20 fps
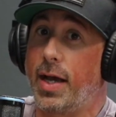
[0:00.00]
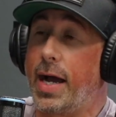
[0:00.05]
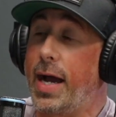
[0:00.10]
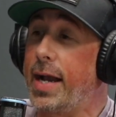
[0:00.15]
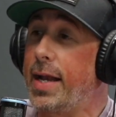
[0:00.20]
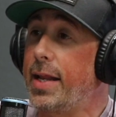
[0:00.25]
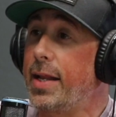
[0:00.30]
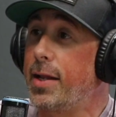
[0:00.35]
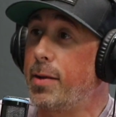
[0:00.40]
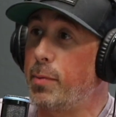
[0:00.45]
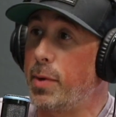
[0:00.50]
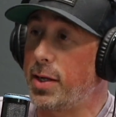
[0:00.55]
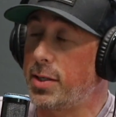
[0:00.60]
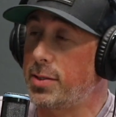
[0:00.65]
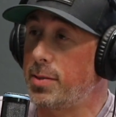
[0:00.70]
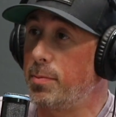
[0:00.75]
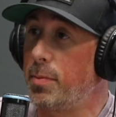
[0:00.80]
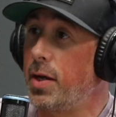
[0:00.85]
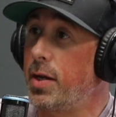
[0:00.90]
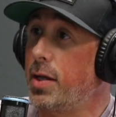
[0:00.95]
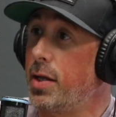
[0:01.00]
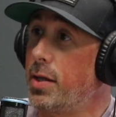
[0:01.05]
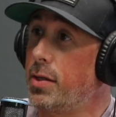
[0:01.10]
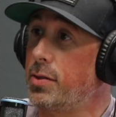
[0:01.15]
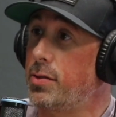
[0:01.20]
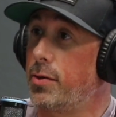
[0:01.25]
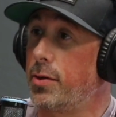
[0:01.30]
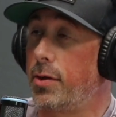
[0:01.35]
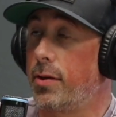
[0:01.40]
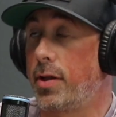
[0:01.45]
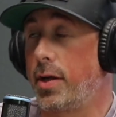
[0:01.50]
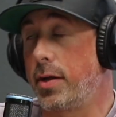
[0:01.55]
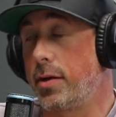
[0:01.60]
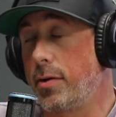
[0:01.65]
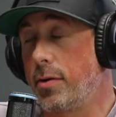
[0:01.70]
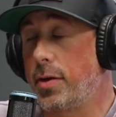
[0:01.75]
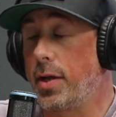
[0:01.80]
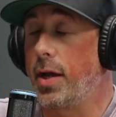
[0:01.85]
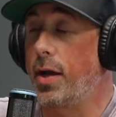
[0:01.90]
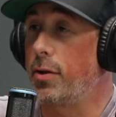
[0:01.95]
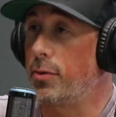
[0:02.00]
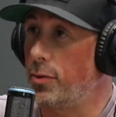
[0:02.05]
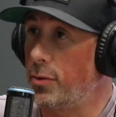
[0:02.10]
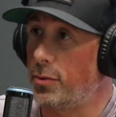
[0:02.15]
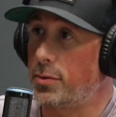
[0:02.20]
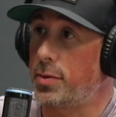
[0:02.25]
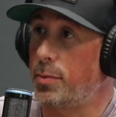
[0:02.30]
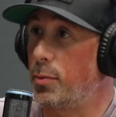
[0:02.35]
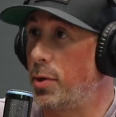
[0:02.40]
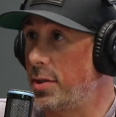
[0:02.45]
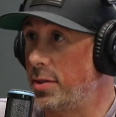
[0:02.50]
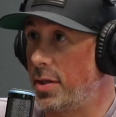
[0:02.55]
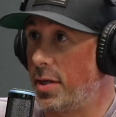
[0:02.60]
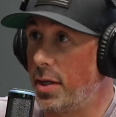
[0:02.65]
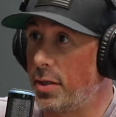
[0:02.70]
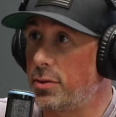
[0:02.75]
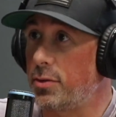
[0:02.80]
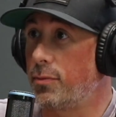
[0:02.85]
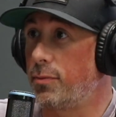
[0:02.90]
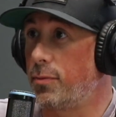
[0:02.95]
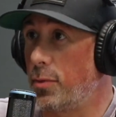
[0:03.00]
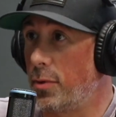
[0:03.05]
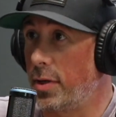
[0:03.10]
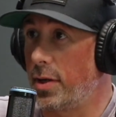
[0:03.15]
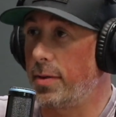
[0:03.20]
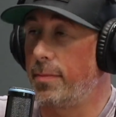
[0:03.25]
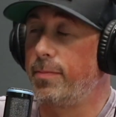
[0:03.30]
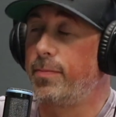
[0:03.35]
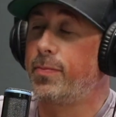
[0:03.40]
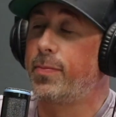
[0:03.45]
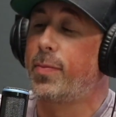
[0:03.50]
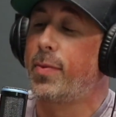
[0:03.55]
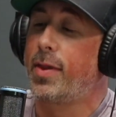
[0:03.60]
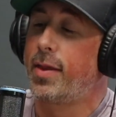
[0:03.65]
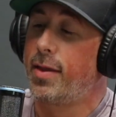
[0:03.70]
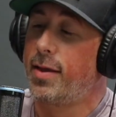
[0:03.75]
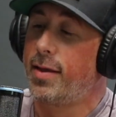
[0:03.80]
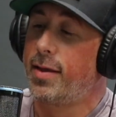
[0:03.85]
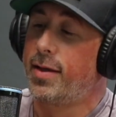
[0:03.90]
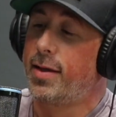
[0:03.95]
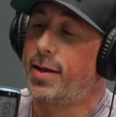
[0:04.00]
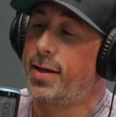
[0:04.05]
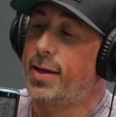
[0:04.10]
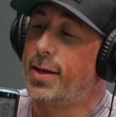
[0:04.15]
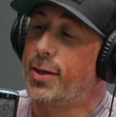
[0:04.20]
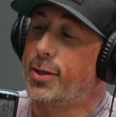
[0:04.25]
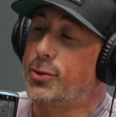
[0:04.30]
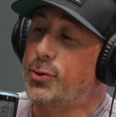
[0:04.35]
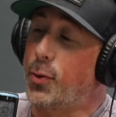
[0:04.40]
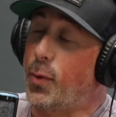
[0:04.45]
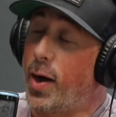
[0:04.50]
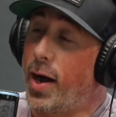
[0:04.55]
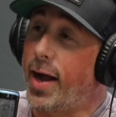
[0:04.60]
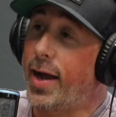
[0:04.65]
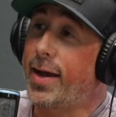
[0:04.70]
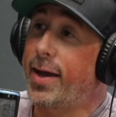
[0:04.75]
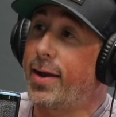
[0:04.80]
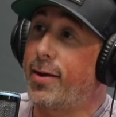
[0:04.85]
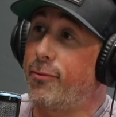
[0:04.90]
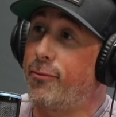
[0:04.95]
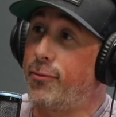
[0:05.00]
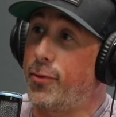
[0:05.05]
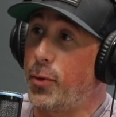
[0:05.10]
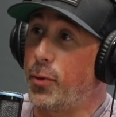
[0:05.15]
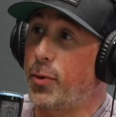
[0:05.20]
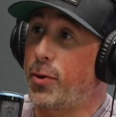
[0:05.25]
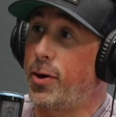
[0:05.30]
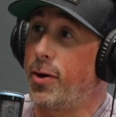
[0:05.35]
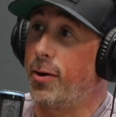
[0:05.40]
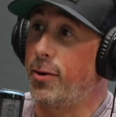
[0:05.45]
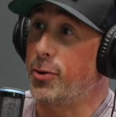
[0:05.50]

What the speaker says: I needed to make some money, and so you're like, okay, I'll do some residential for you. So I got a phone call, and